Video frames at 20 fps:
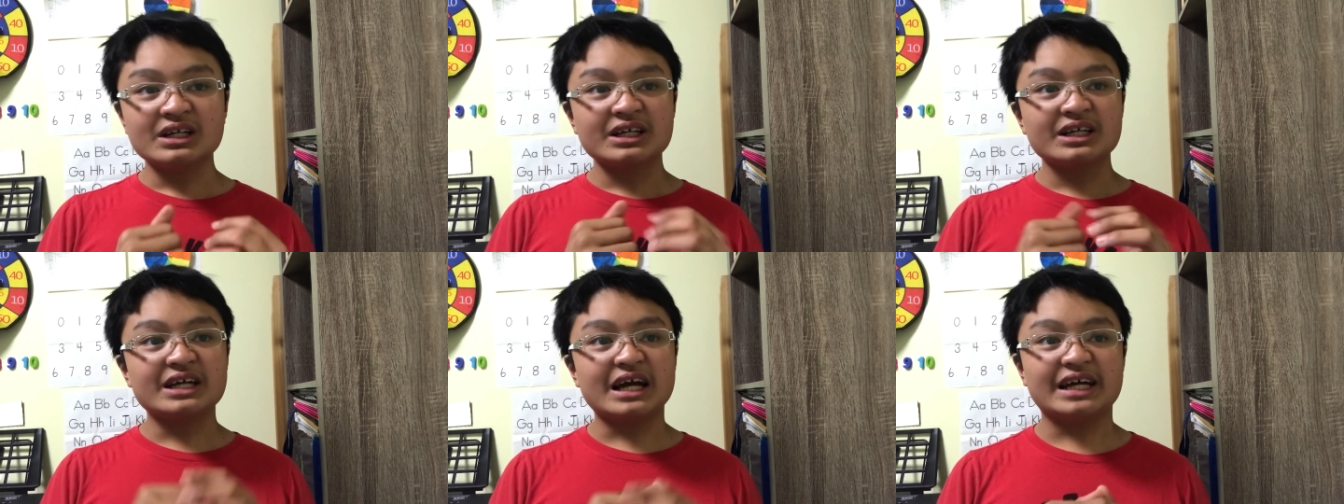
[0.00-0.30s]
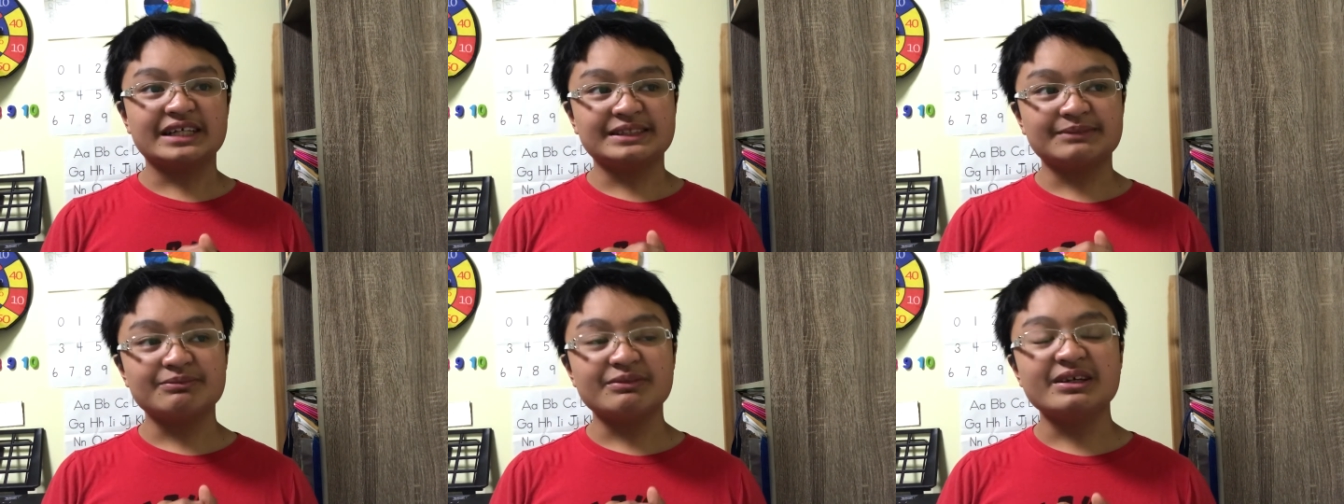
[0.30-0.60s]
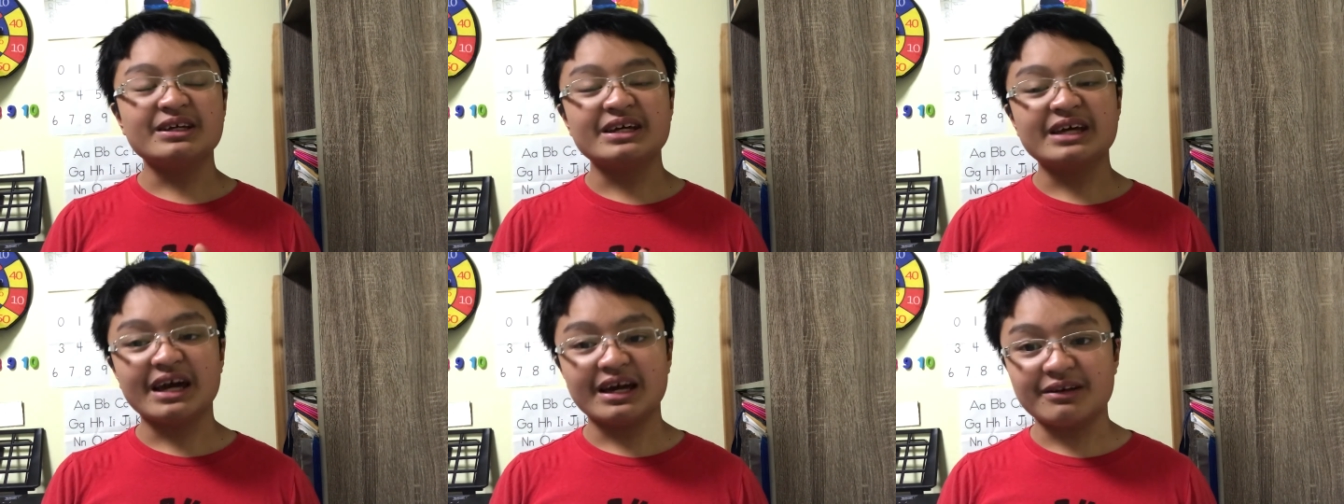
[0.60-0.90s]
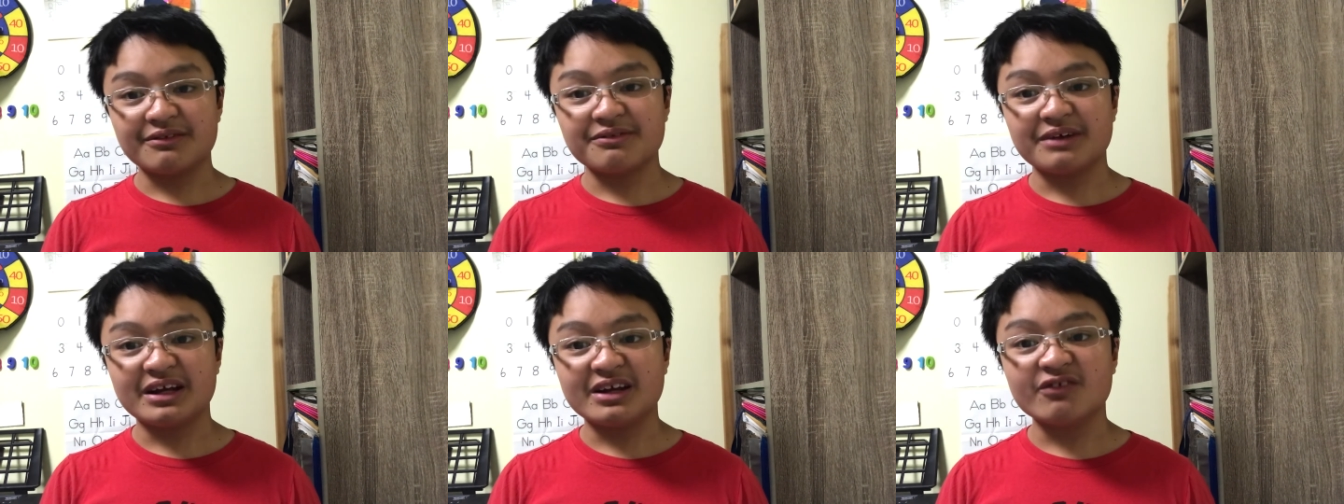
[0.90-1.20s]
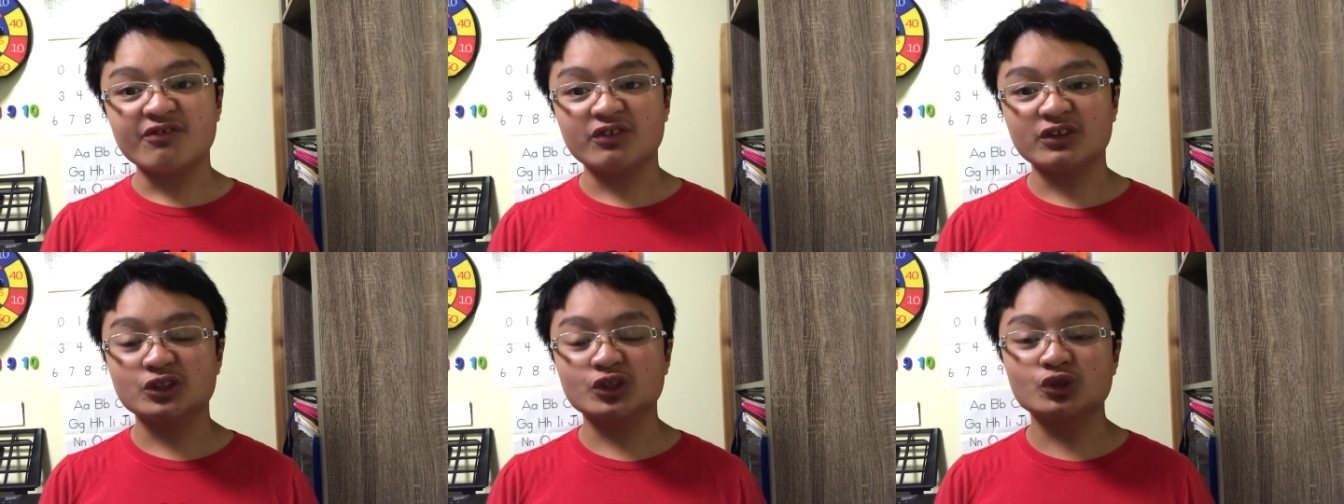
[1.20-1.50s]
guys get ready
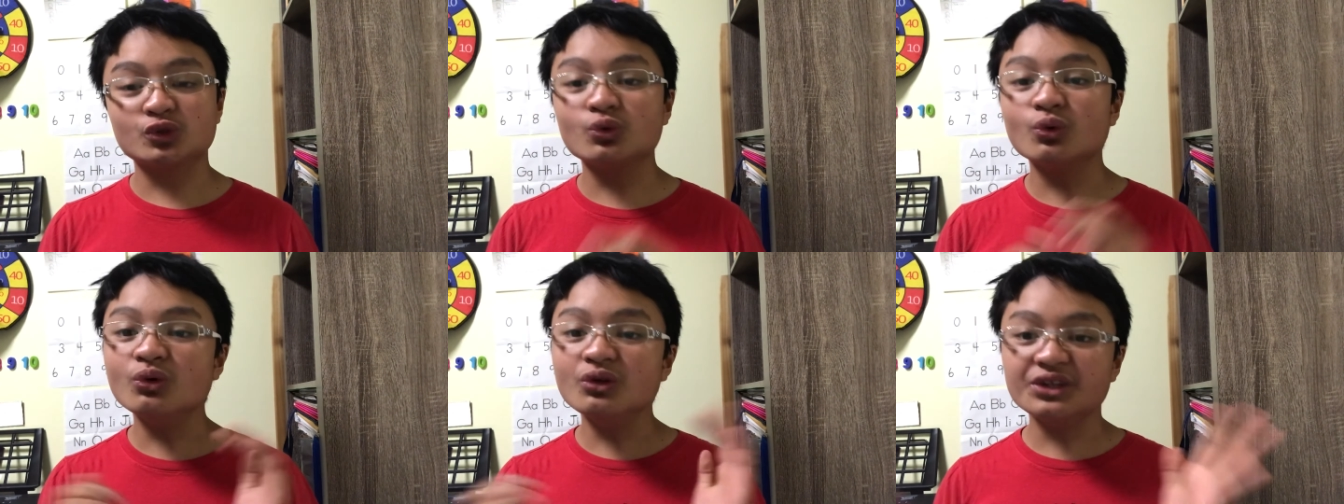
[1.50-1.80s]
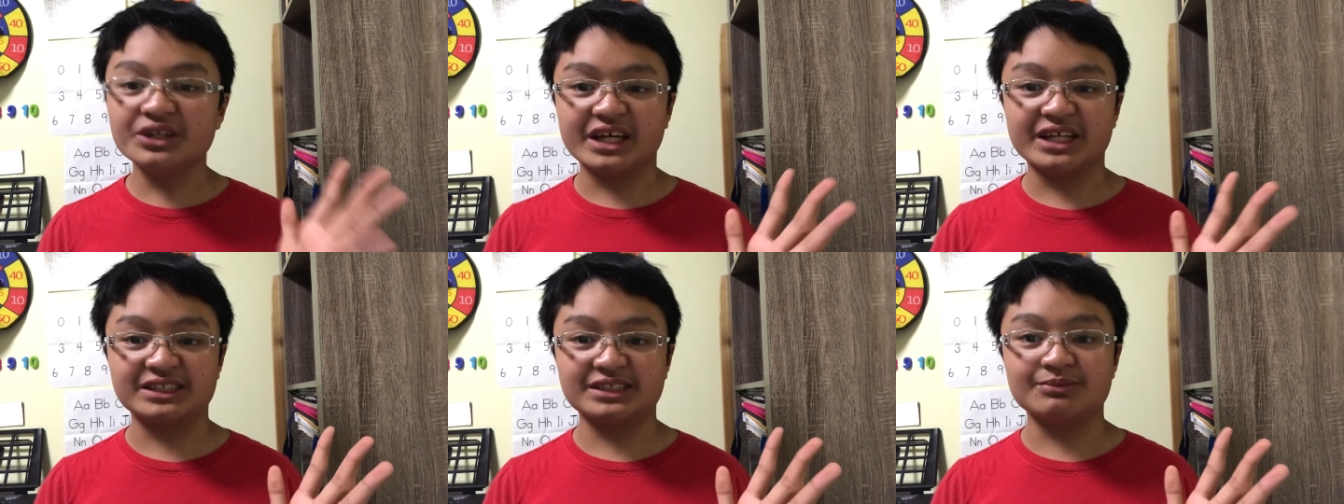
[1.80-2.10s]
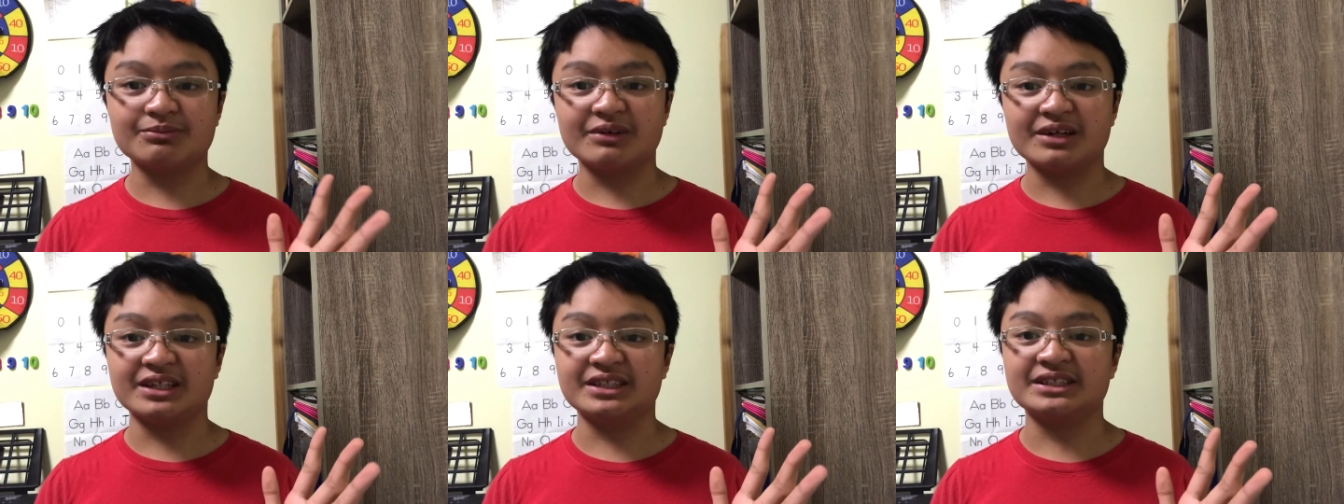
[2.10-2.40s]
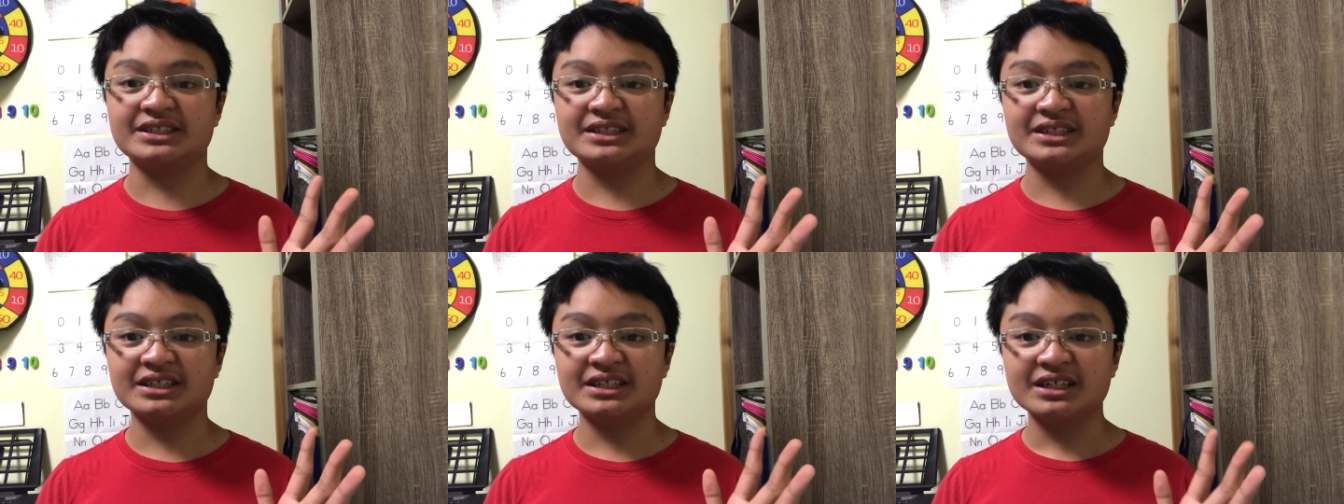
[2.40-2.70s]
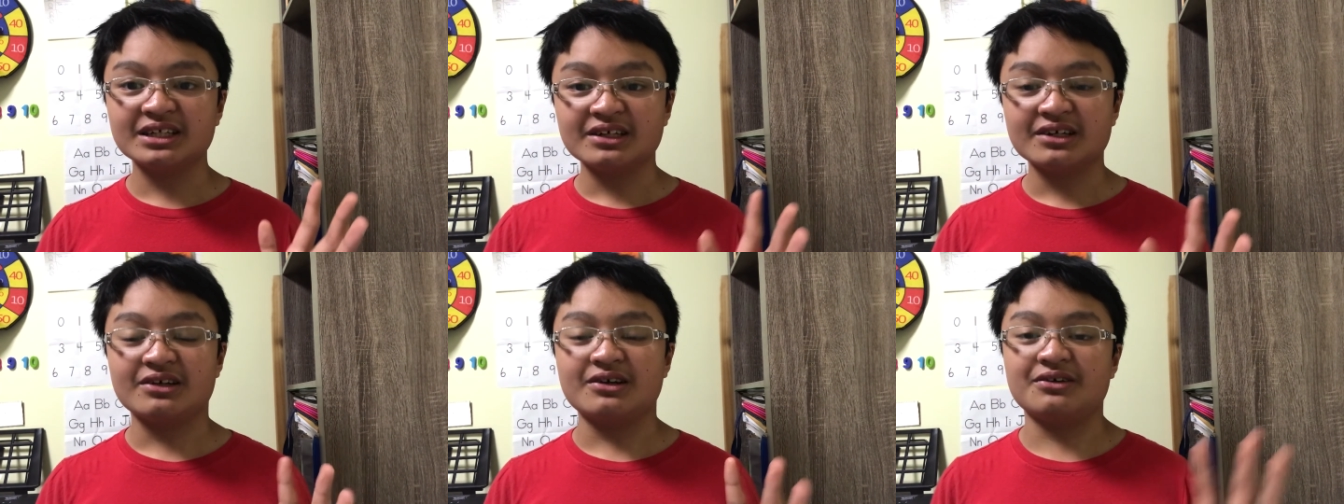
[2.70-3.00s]
for school next month
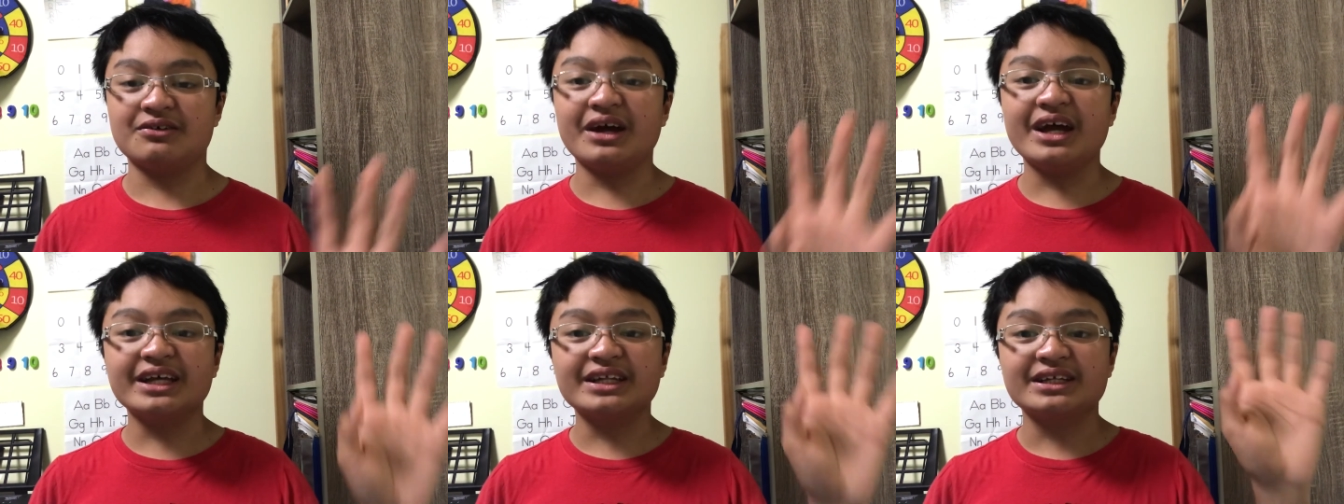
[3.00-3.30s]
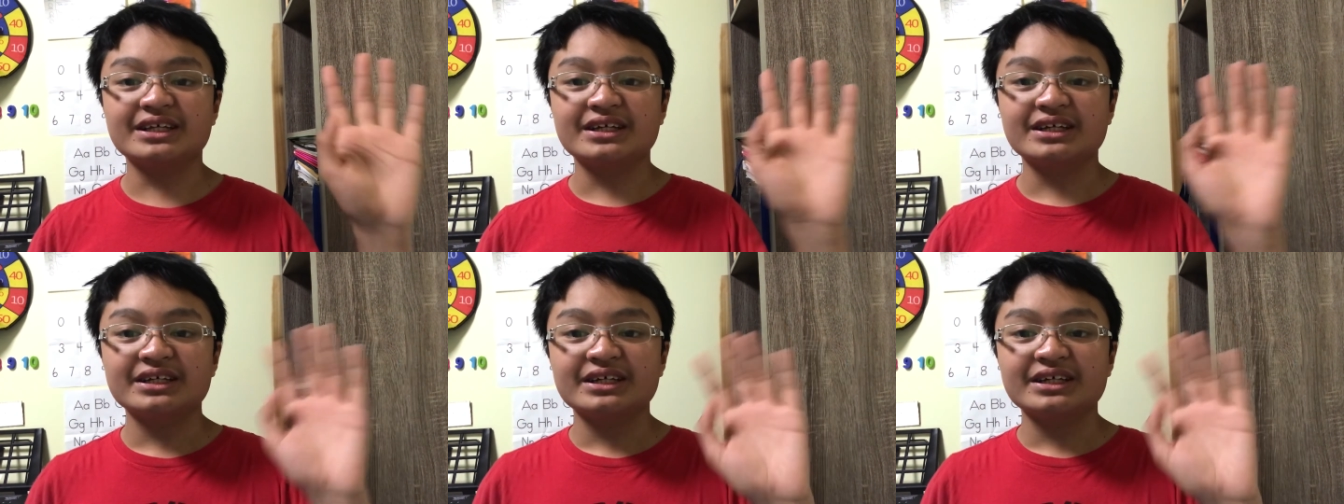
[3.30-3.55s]
all right